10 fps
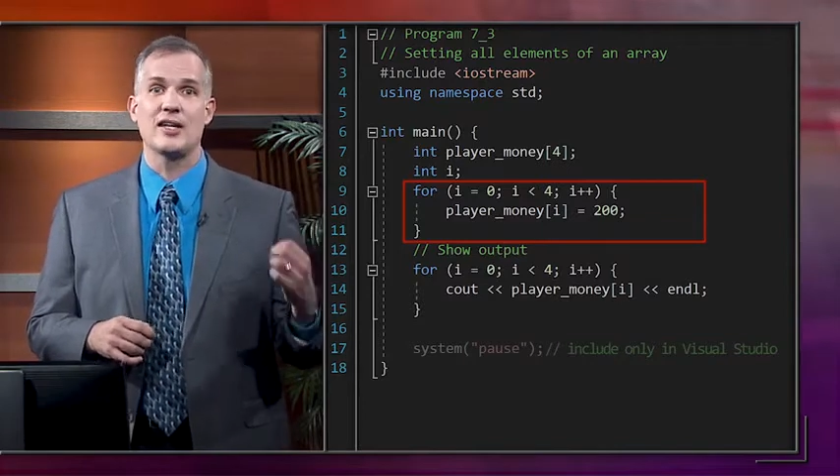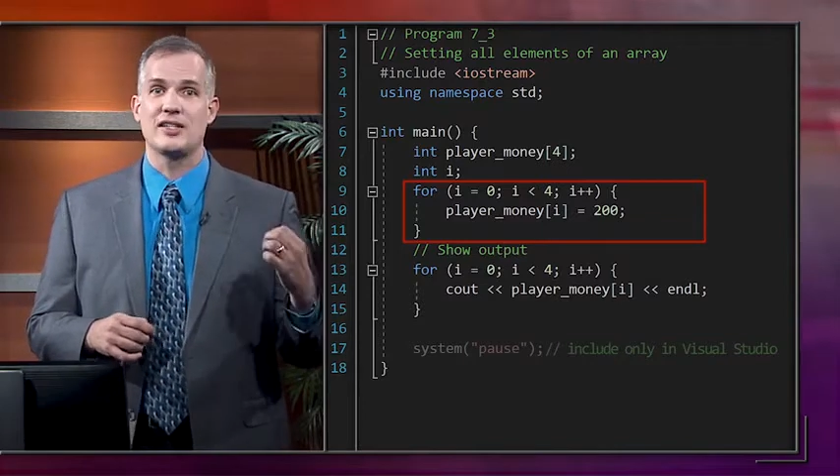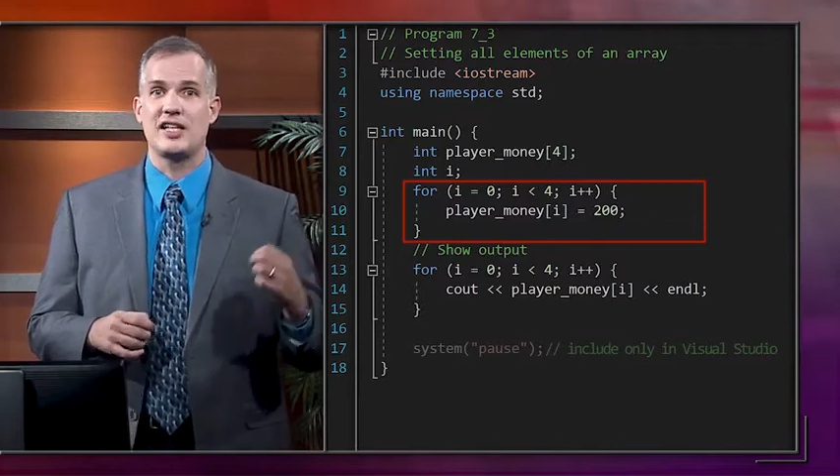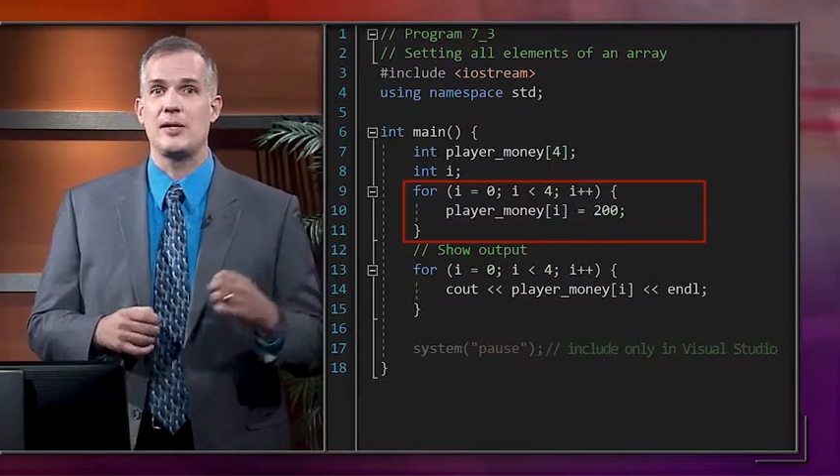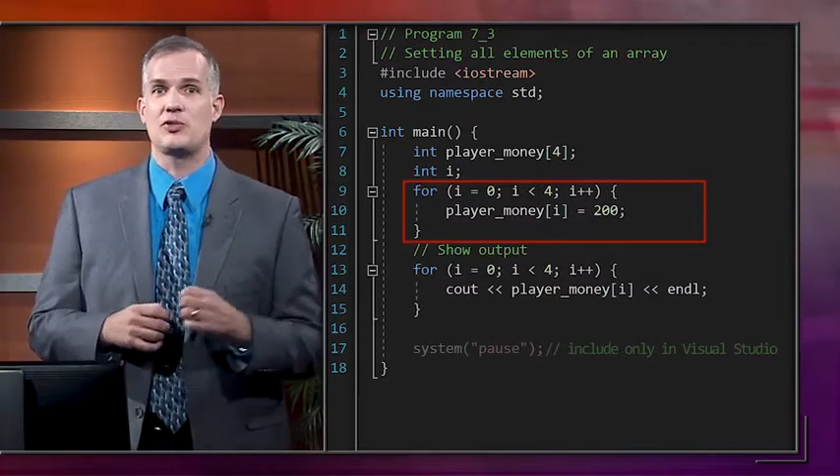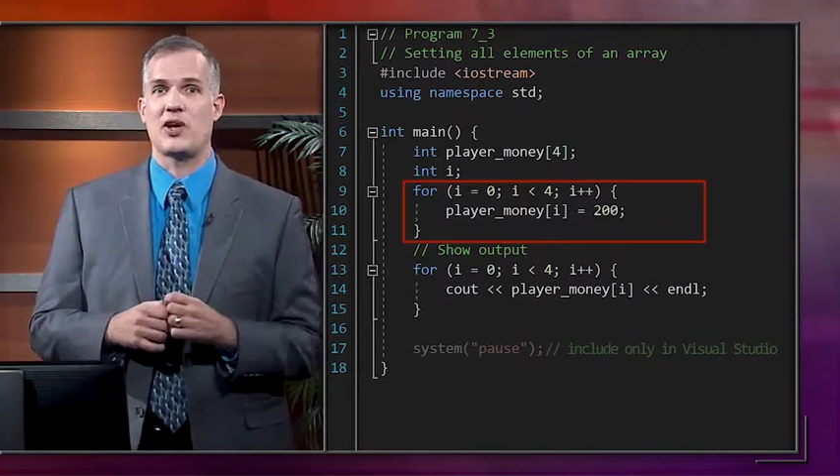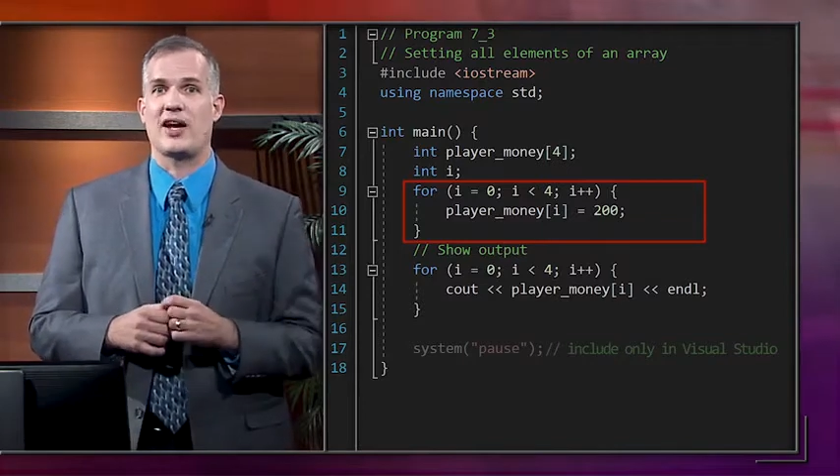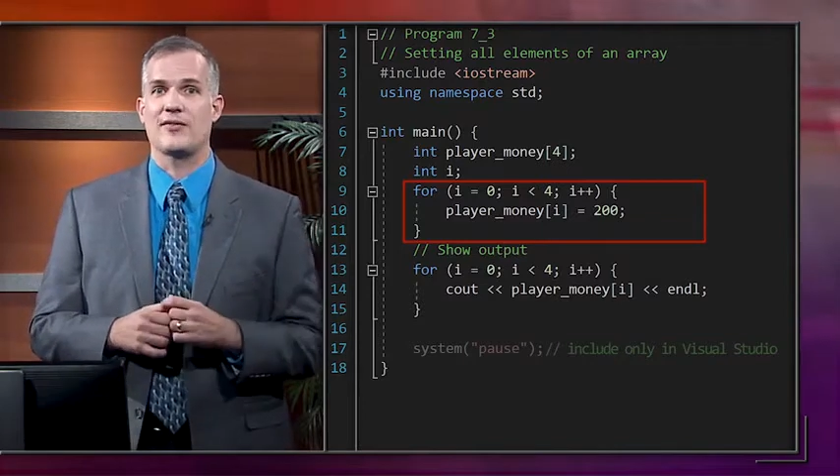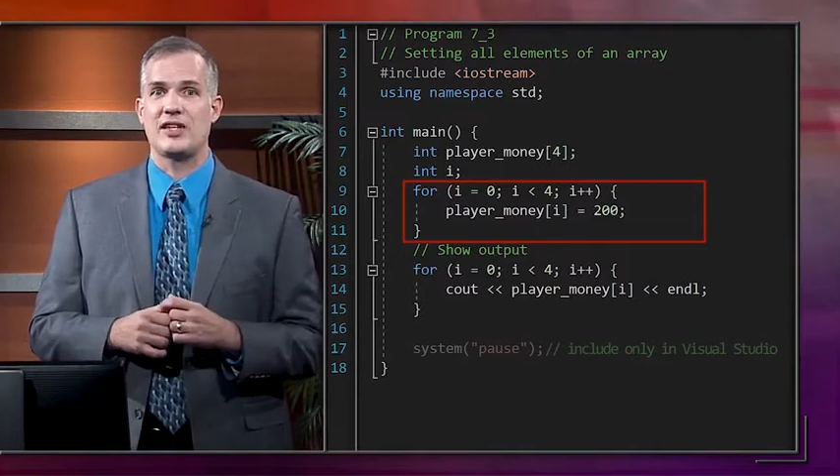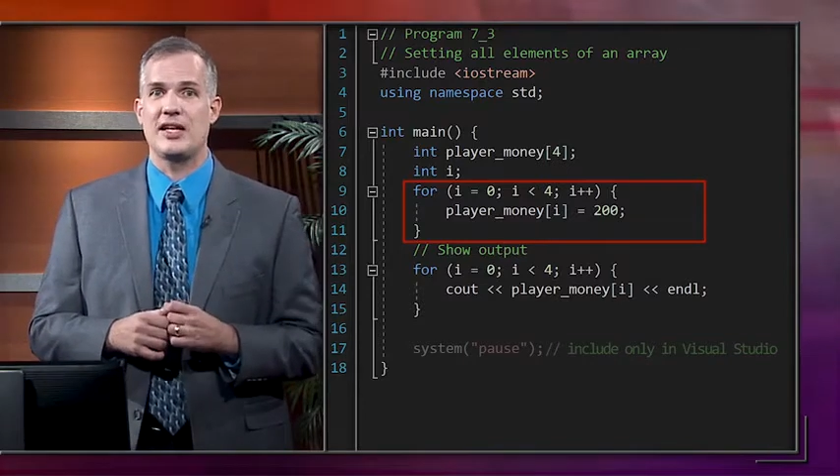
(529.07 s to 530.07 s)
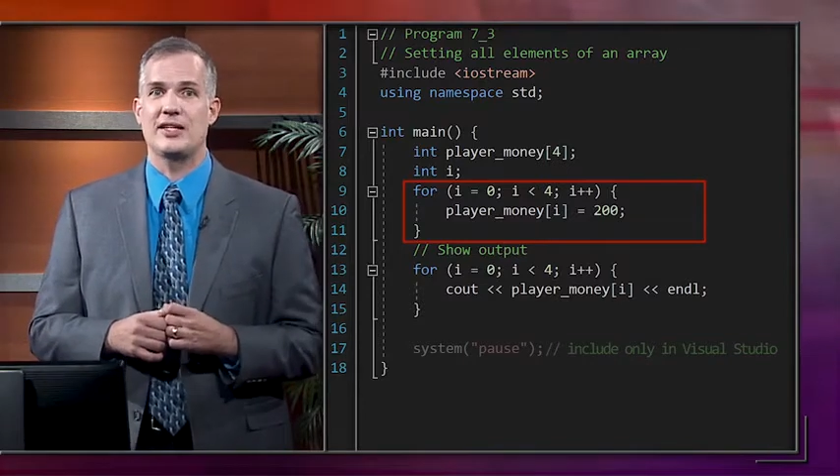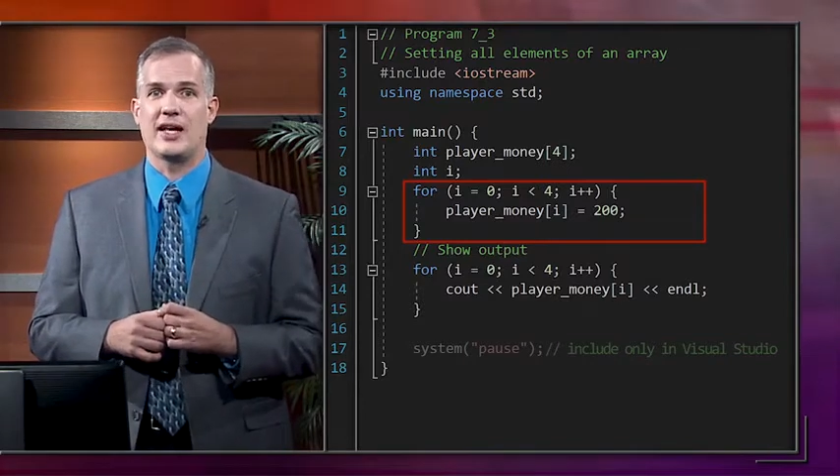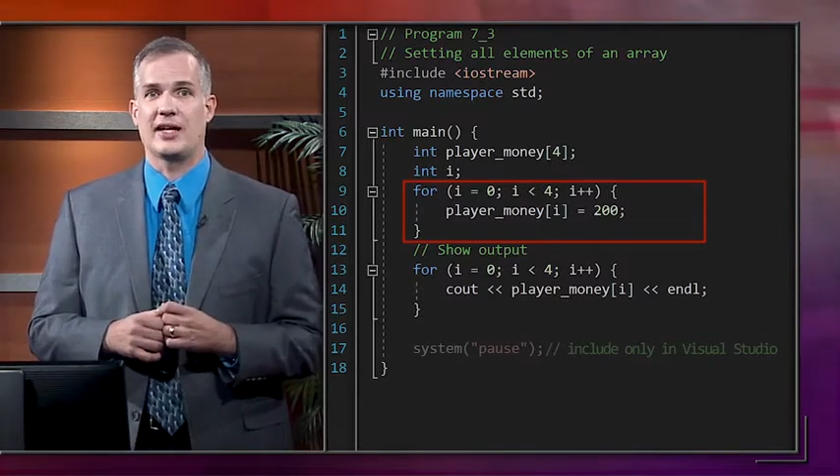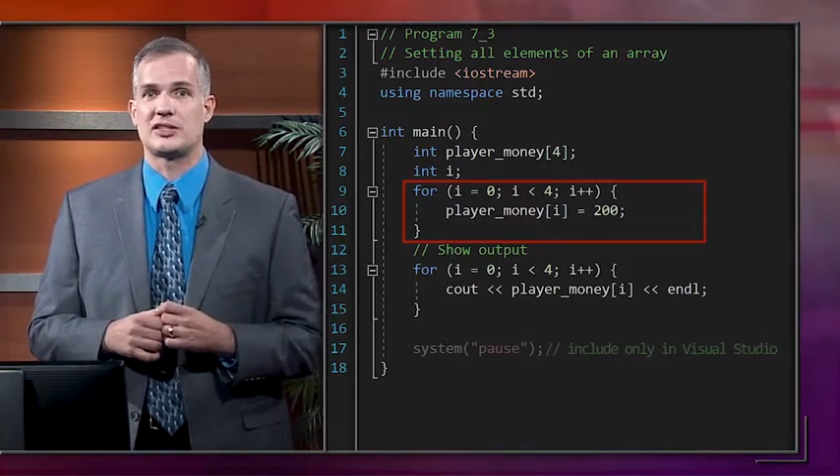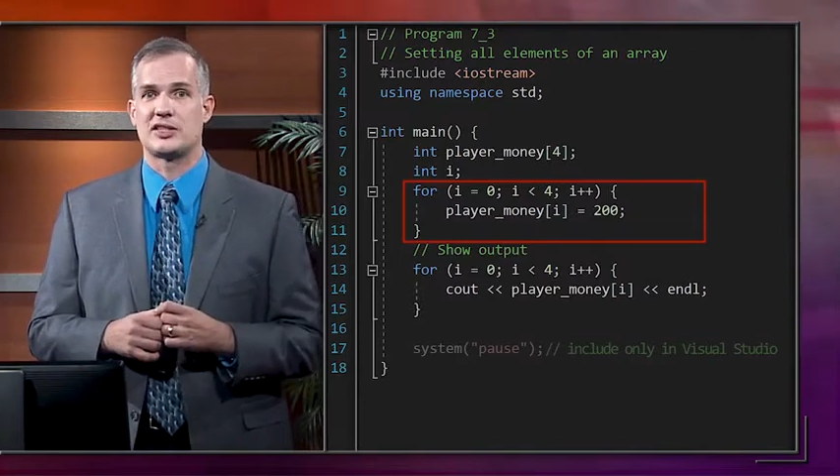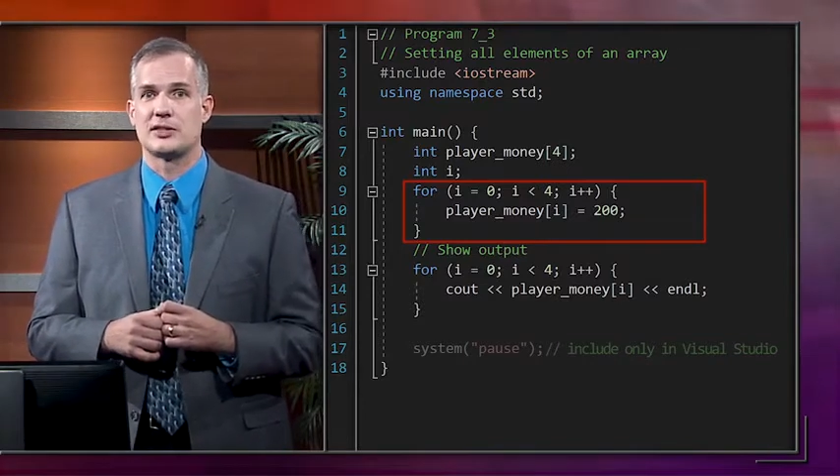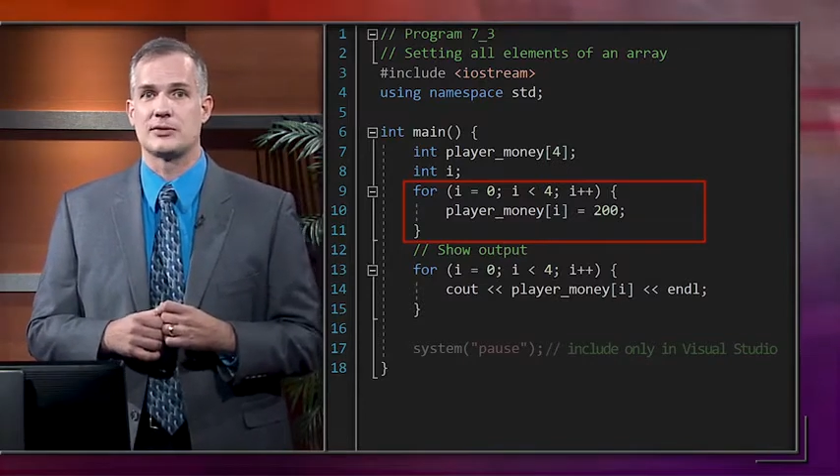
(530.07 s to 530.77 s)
to keep track of the index.